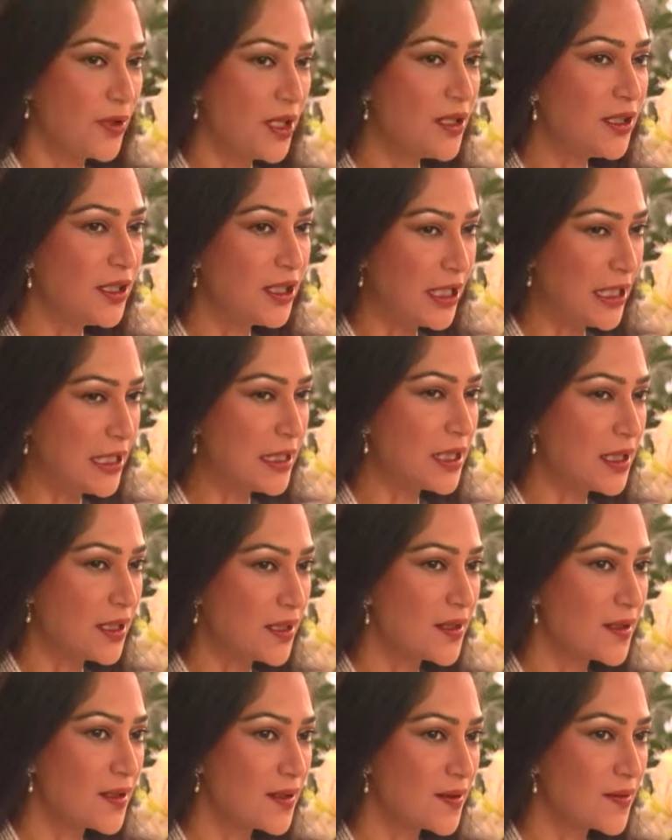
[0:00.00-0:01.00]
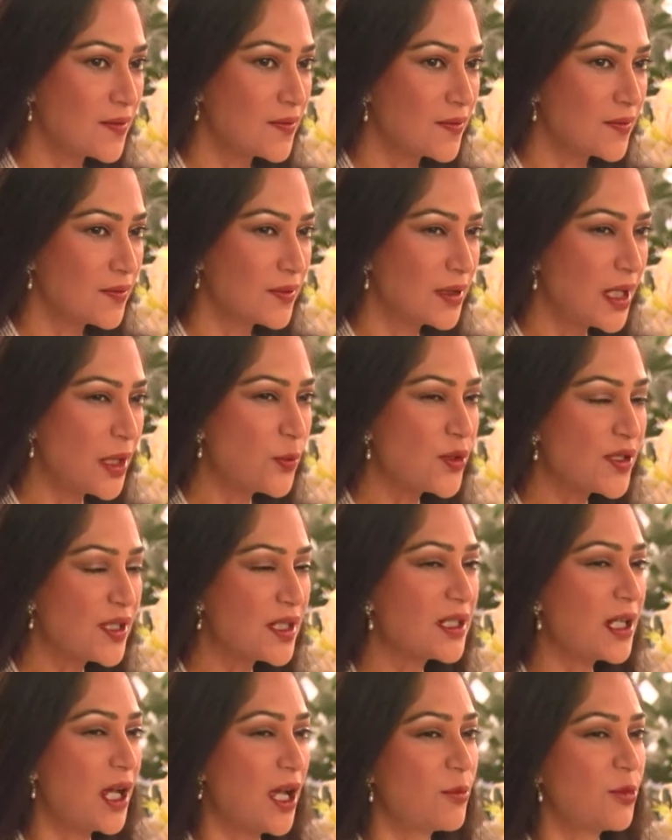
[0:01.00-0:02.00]
in the 80s. That was a
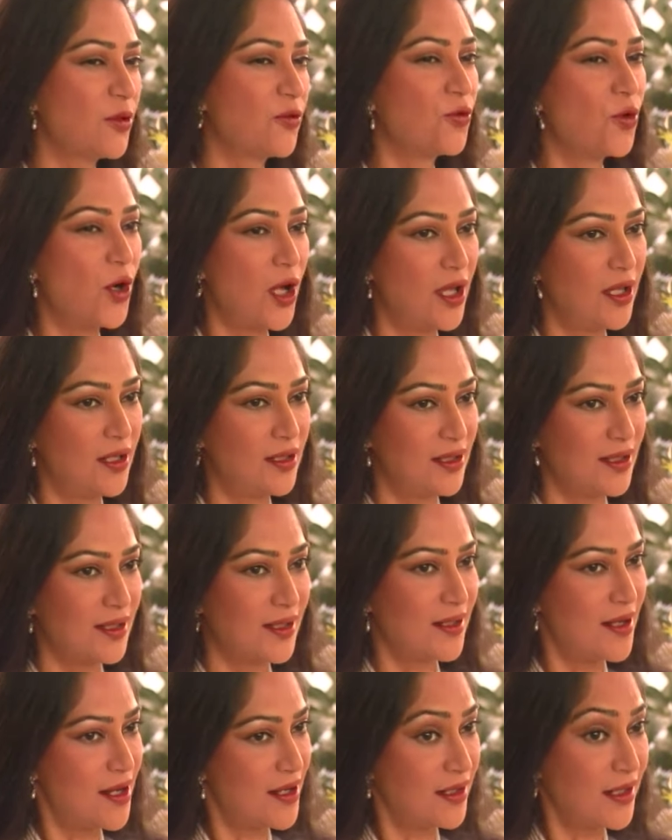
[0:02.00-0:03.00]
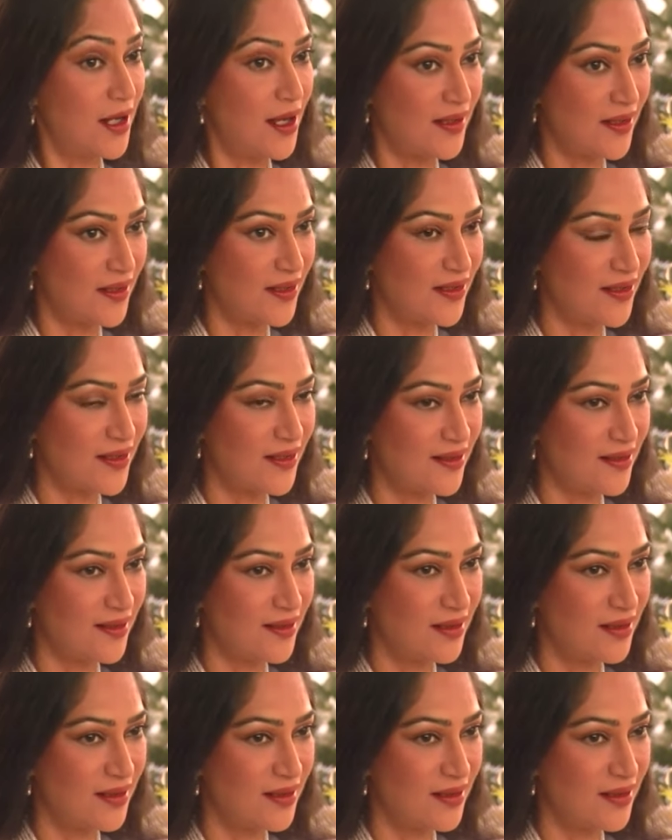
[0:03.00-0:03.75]
time of trials and tests,